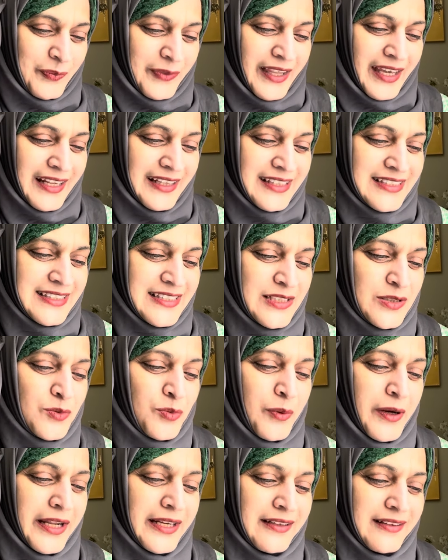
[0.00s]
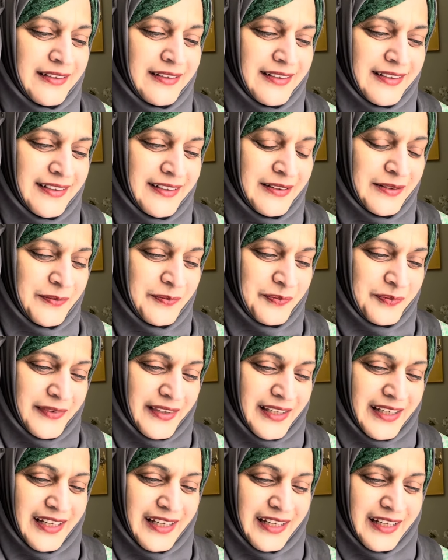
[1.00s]
And this is one
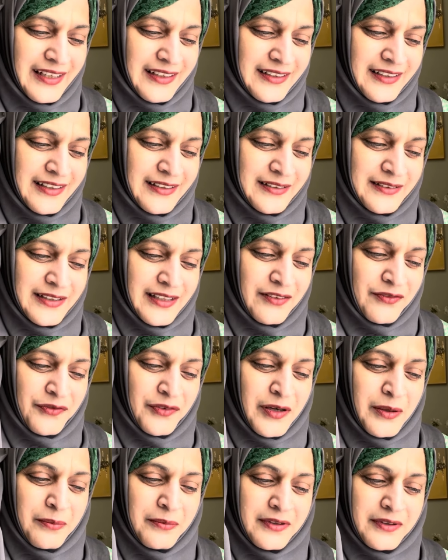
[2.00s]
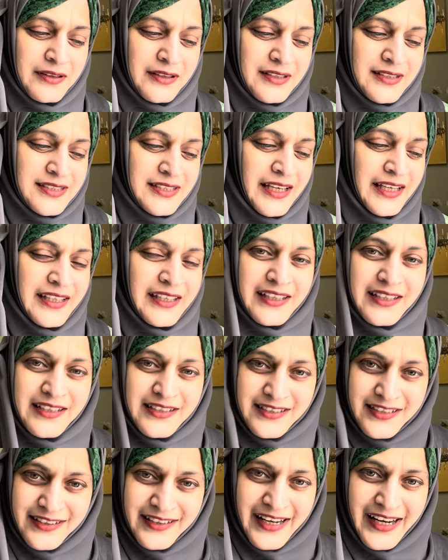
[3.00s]
from the Sahih
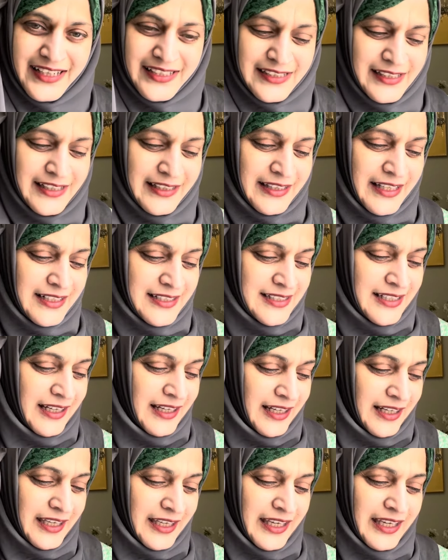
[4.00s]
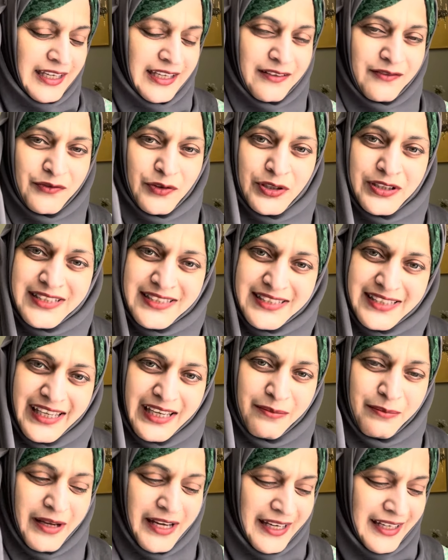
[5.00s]
International. There is again for the
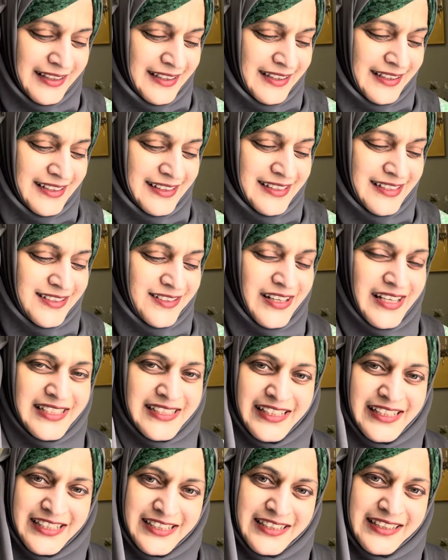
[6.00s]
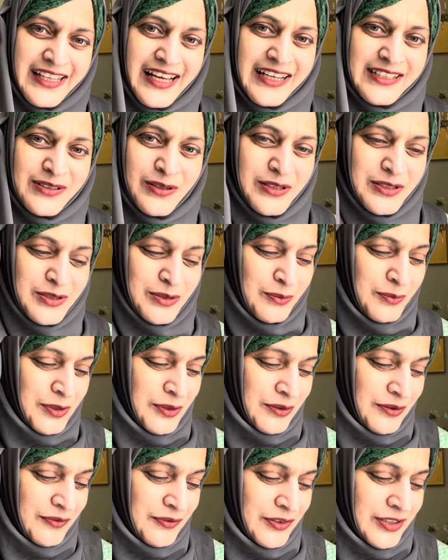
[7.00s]
same ayat another translation that's also
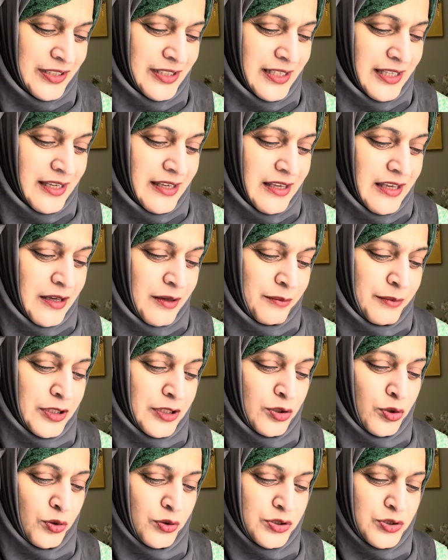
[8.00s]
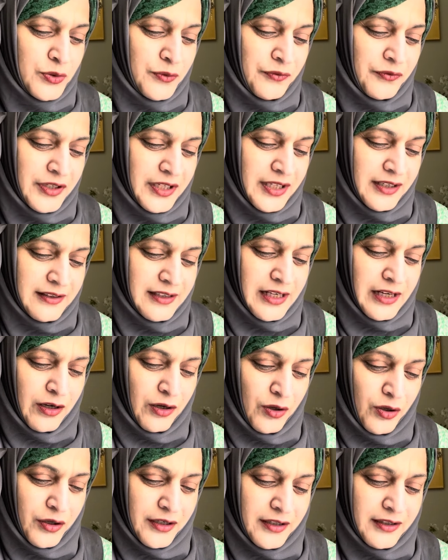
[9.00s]
beautiful. But those who fear their
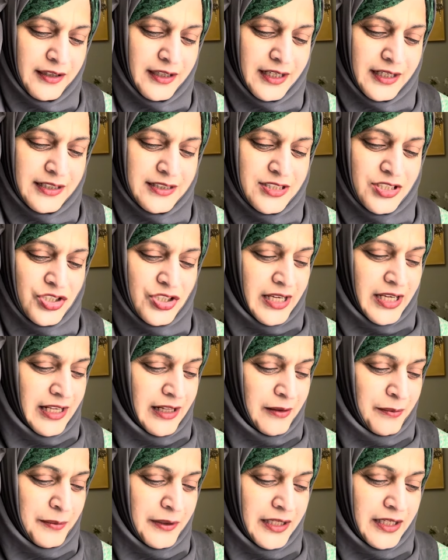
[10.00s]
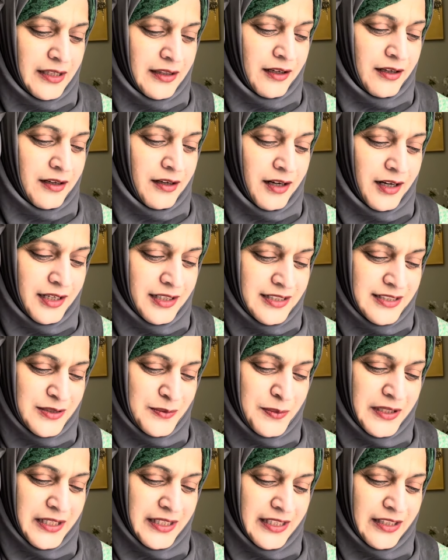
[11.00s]
Lord, there shall be the gardens
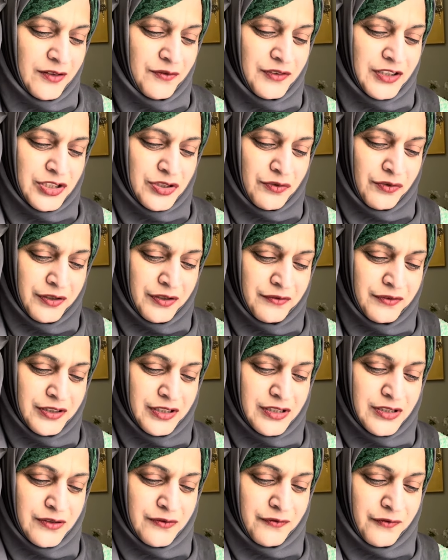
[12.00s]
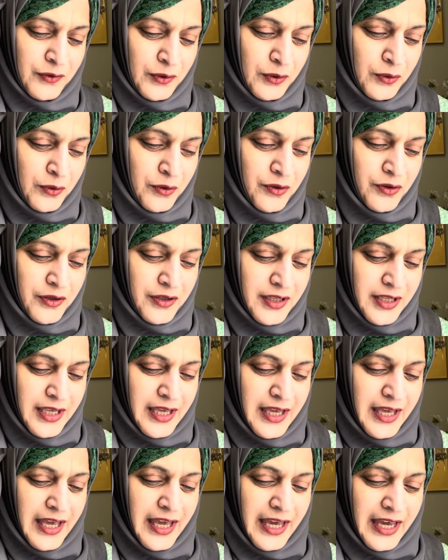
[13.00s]
beneath which rivers flow,
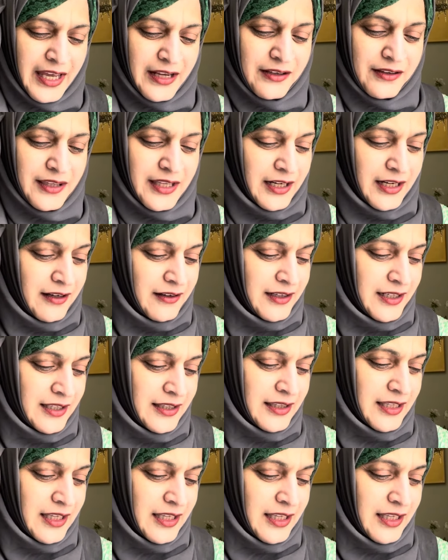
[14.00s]
and therein